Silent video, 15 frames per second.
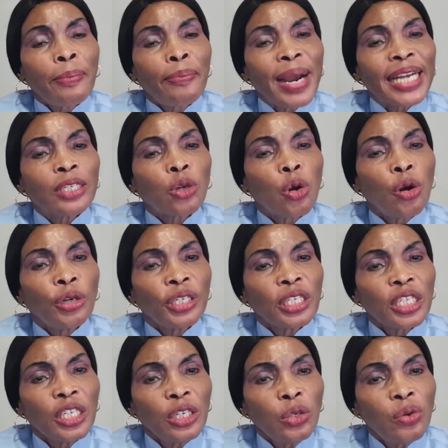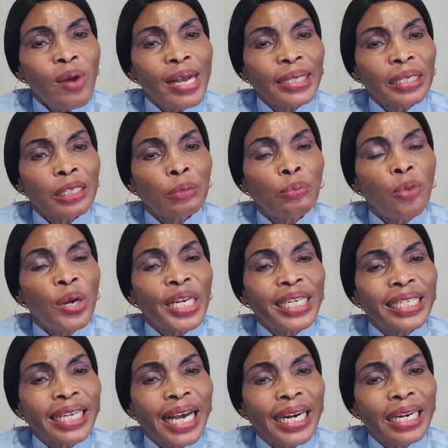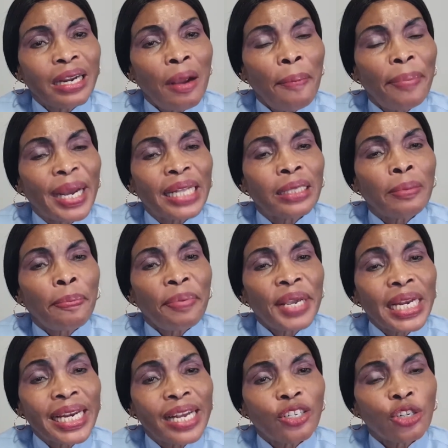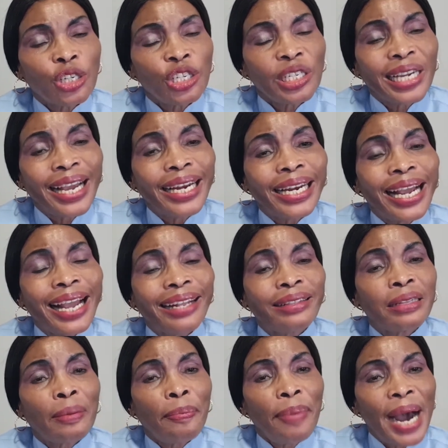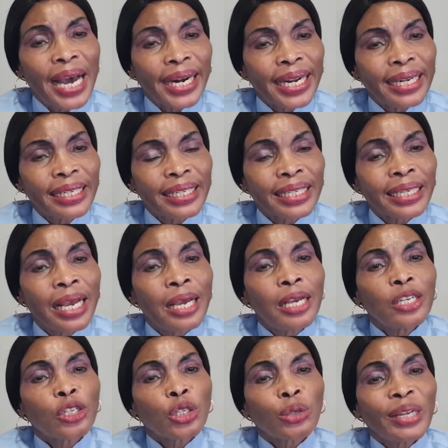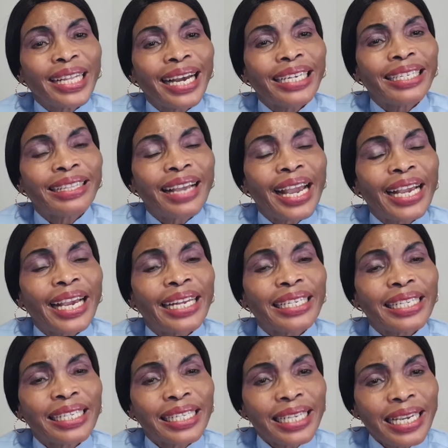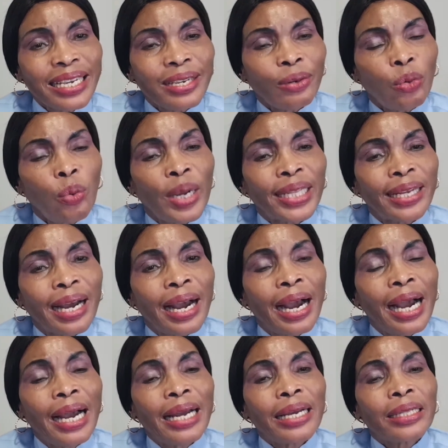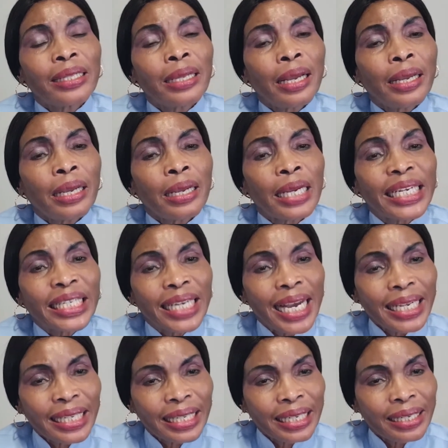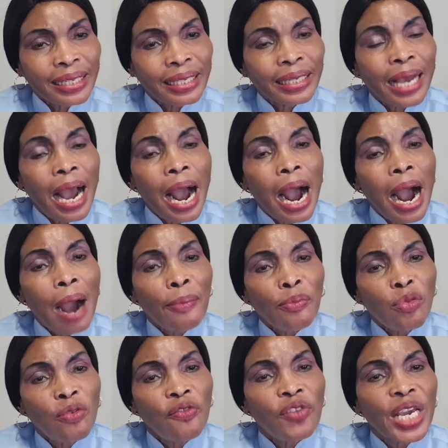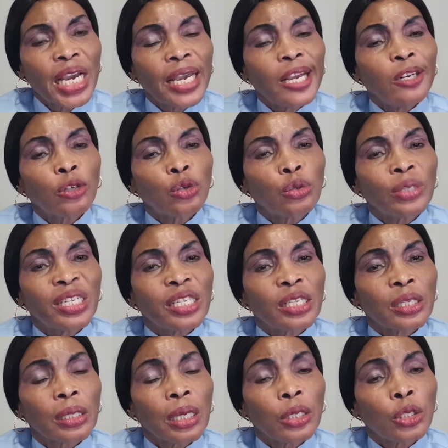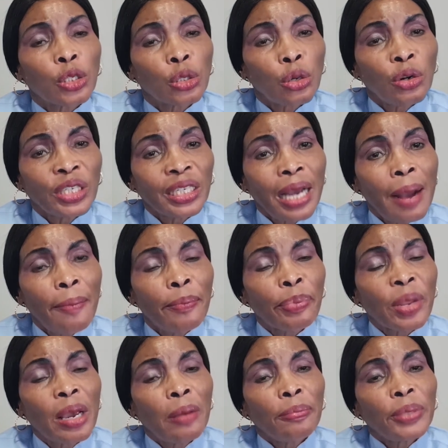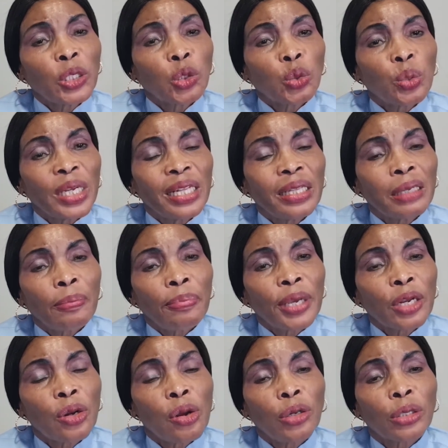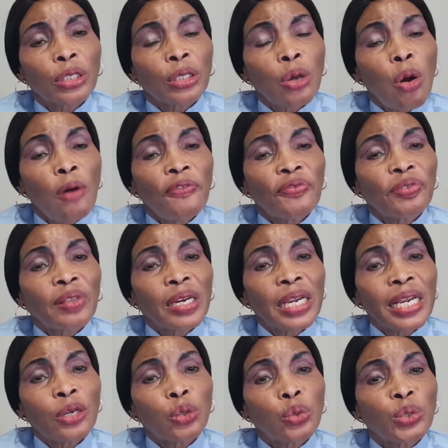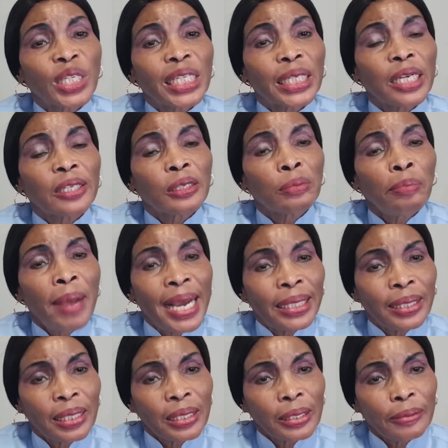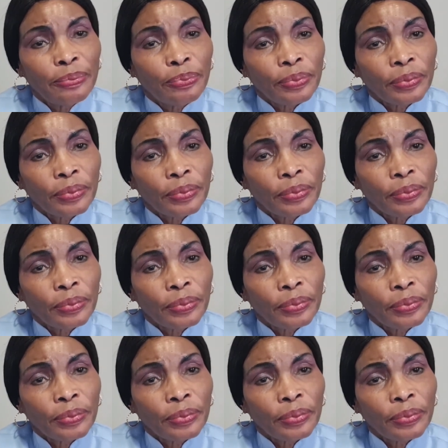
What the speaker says: But continuous monitoring by the pediatrician and the parents, so that they can see whether the testes are moving into the scrotum between the period of 3 to 6 months.